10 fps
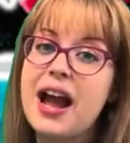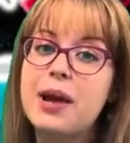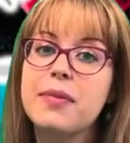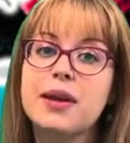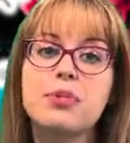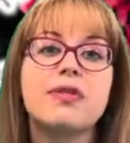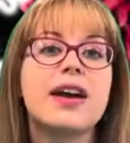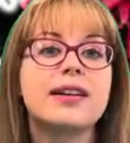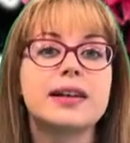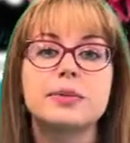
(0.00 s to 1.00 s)
I might
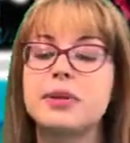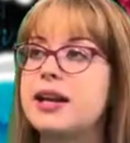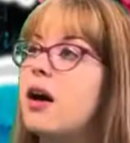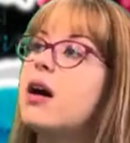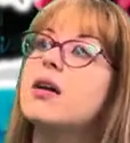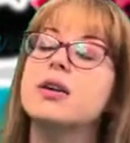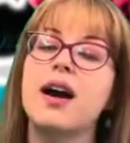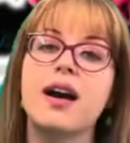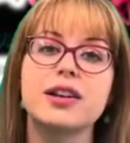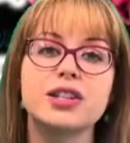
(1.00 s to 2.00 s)
provide an explanation. Oh
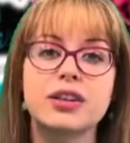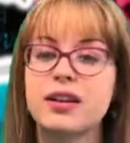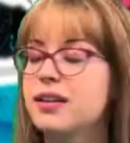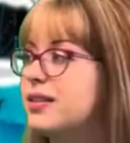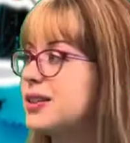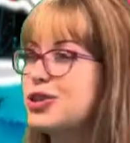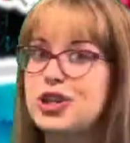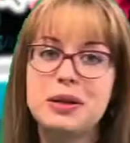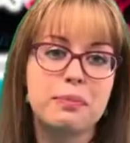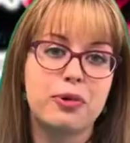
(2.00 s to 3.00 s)
gosh, this
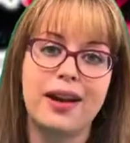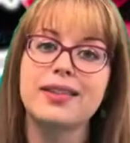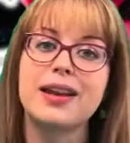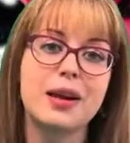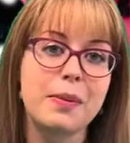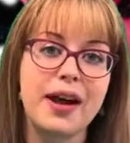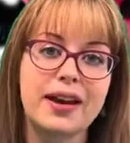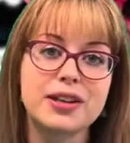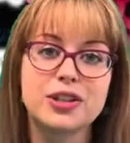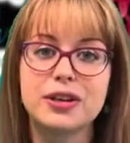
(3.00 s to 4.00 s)
cheap brand that I bought,
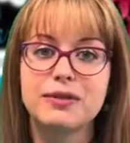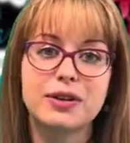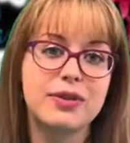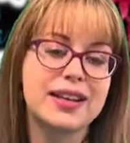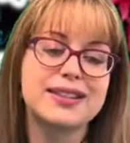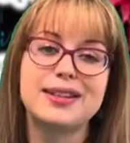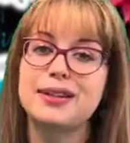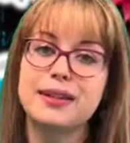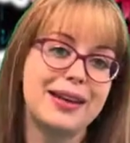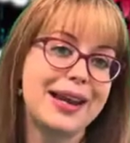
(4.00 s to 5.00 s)
I should have invested
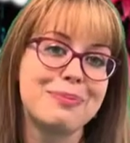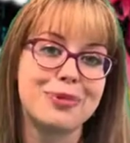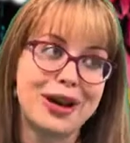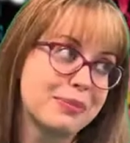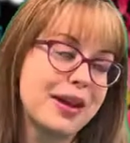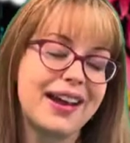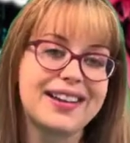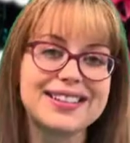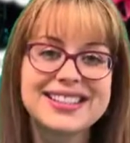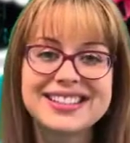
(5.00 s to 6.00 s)
in the name brand
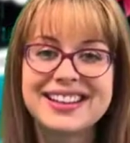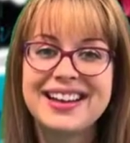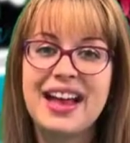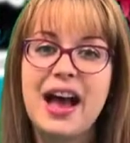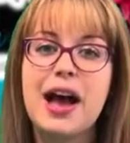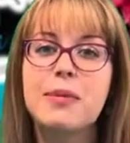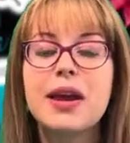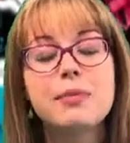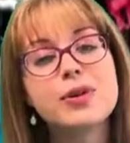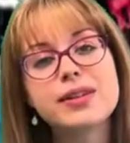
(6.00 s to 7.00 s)
pants. Um,
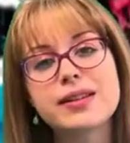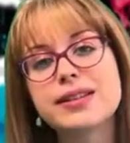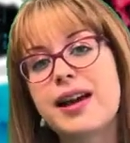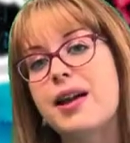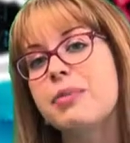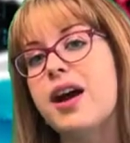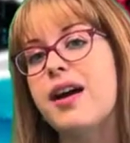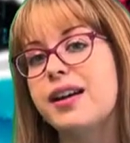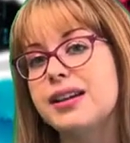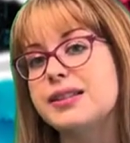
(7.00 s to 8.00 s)
and most of the time the
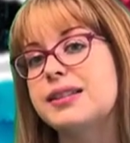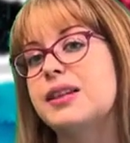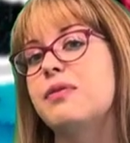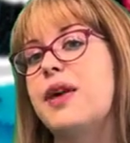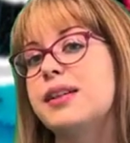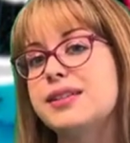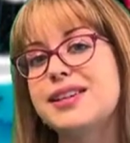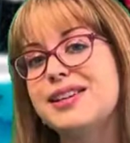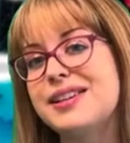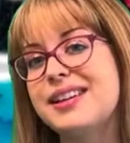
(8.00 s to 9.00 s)
audience is
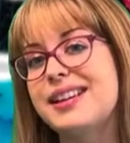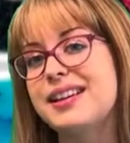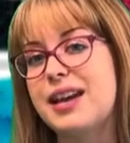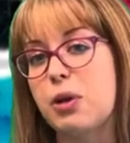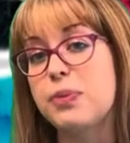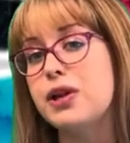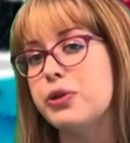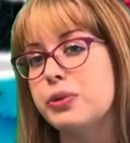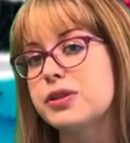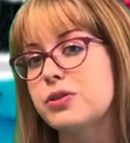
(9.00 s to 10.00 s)
invested in helping
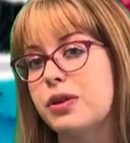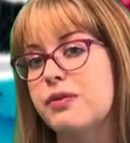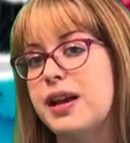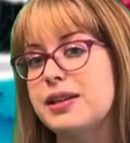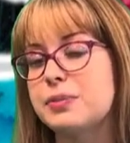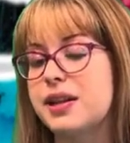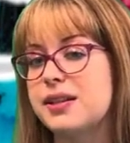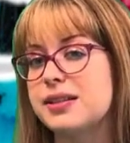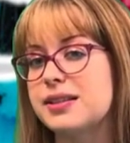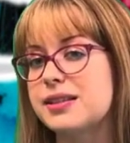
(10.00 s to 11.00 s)
you restore face
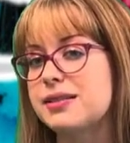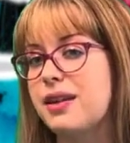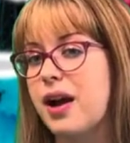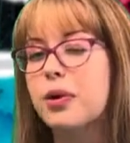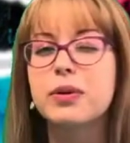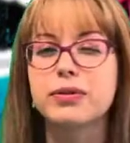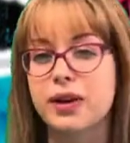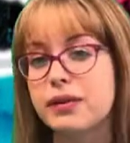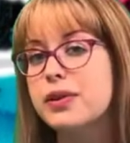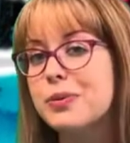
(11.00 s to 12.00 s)
because it's awkward
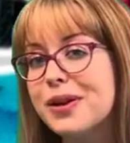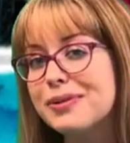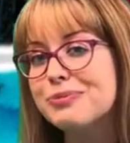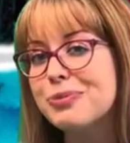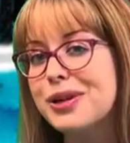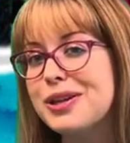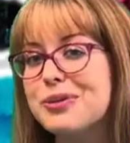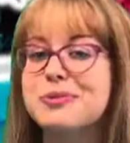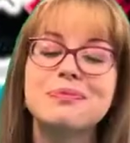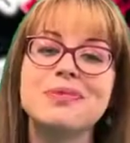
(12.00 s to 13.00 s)
for everyone when
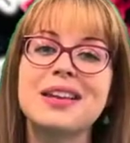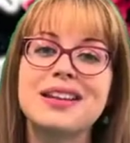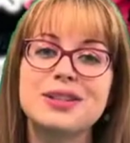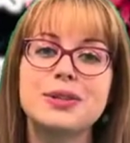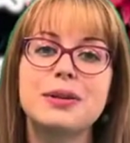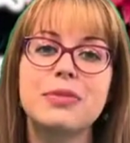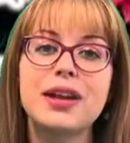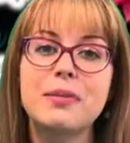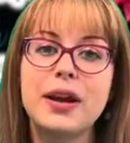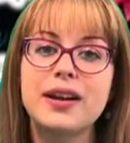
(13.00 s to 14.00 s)
you do
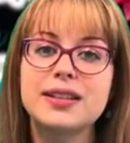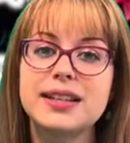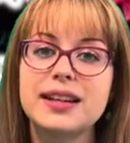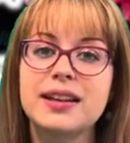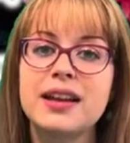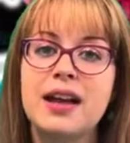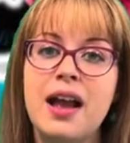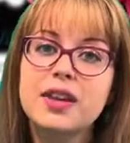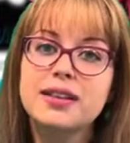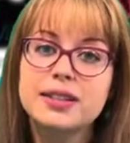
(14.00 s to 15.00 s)
something embarrassing.
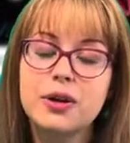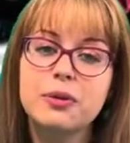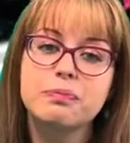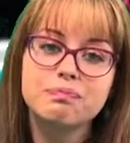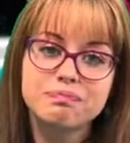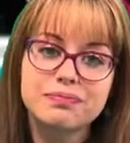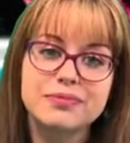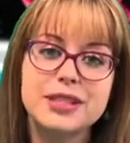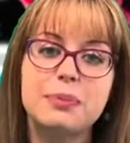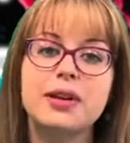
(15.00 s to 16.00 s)
So
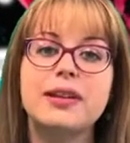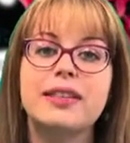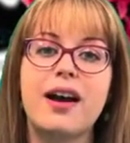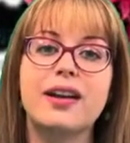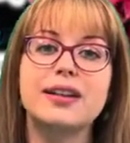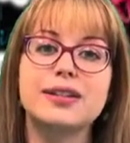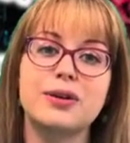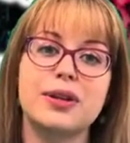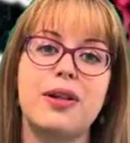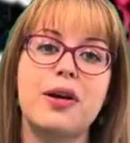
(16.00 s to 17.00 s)
typically the audience
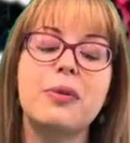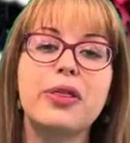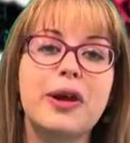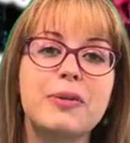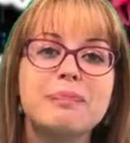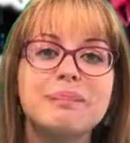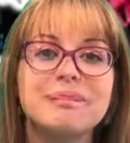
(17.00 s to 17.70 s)
goes along with it.